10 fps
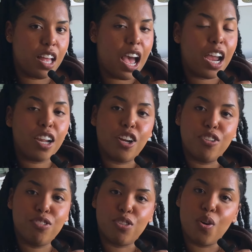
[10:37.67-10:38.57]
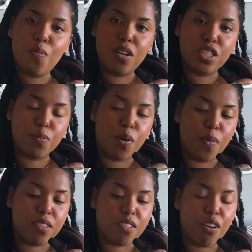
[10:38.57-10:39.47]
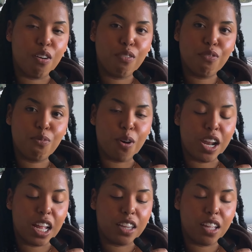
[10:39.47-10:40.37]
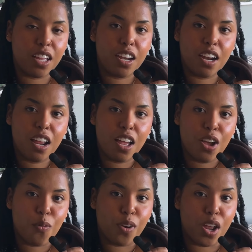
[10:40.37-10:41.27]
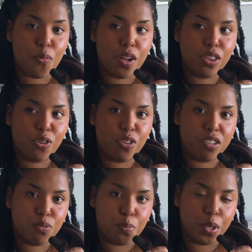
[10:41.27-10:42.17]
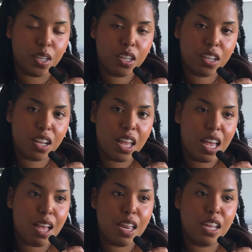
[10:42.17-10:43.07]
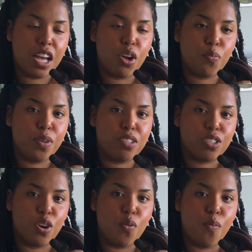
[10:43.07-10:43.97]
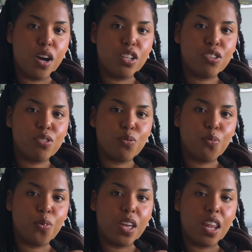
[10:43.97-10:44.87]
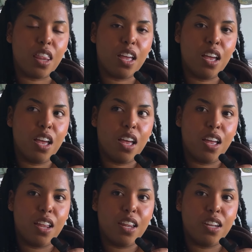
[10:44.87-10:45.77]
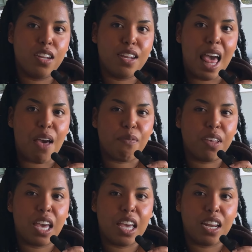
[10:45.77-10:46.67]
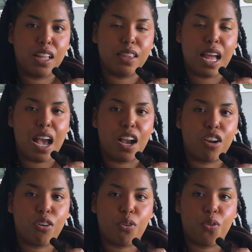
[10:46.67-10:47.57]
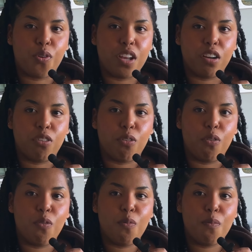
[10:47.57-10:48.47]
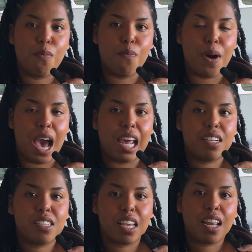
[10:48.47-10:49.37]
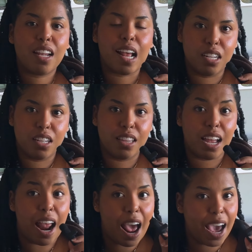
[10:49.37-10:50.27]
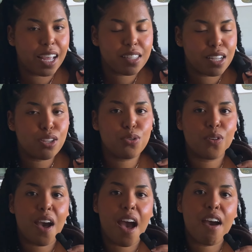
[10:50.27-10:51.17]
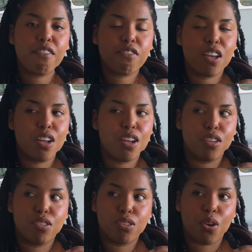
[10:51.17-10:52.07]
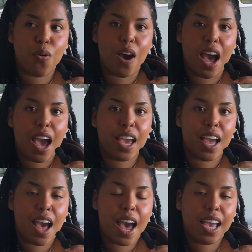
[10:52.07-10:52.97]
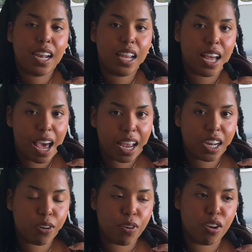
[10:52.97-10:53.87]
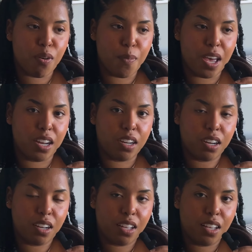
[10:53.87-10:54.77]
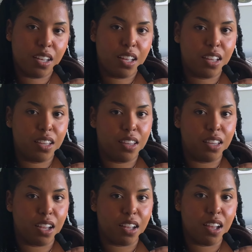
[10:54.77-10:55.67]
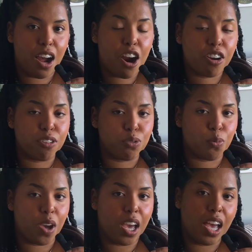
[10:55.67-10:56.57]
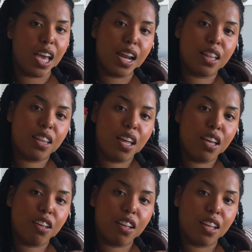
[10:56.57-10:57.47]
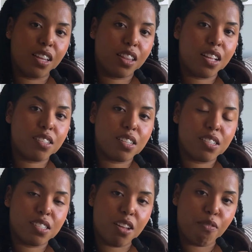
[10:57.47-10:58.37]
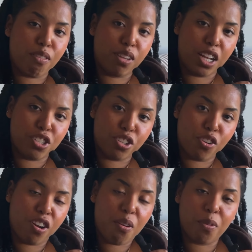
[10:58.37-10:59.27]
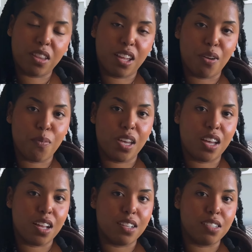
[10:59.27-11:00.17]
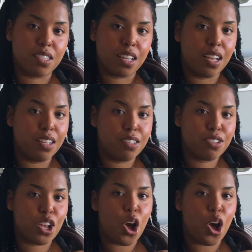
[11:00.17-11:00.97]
I learned so much about myself when I did when I went through this book and it helped me so much with navigating that critical mindset that that I tend to have. So I highly, highly recommend the artist way. And I think this is the foundation of everything because it's